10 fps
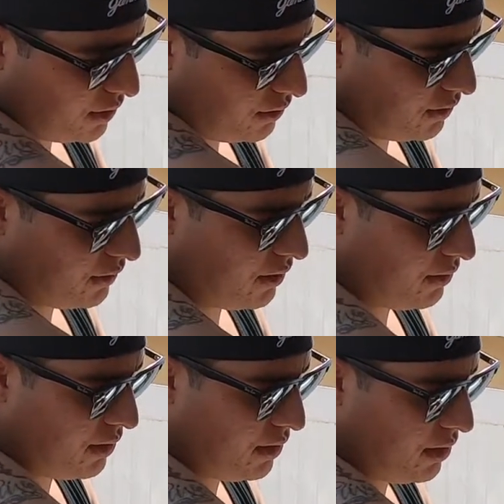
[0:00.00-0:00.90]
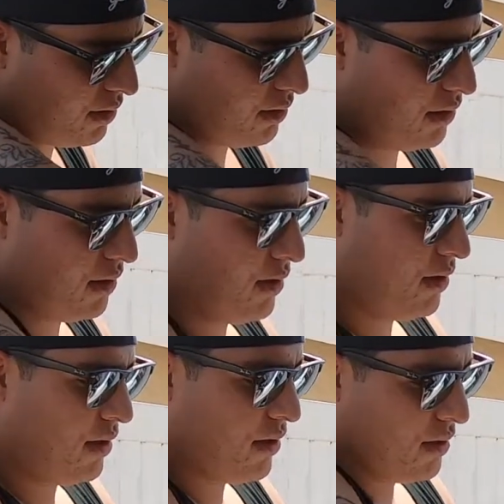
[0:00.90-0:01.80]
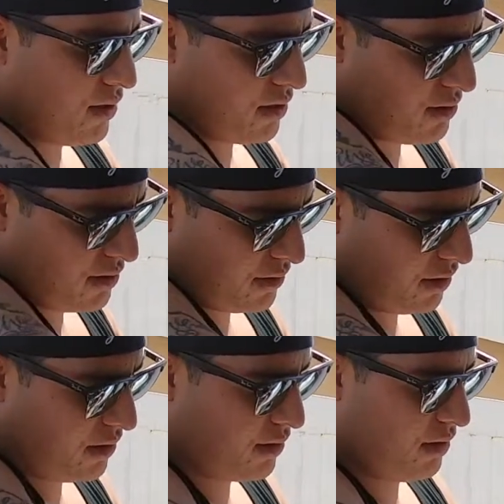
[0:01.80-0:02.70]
those aside right there. Disconnect the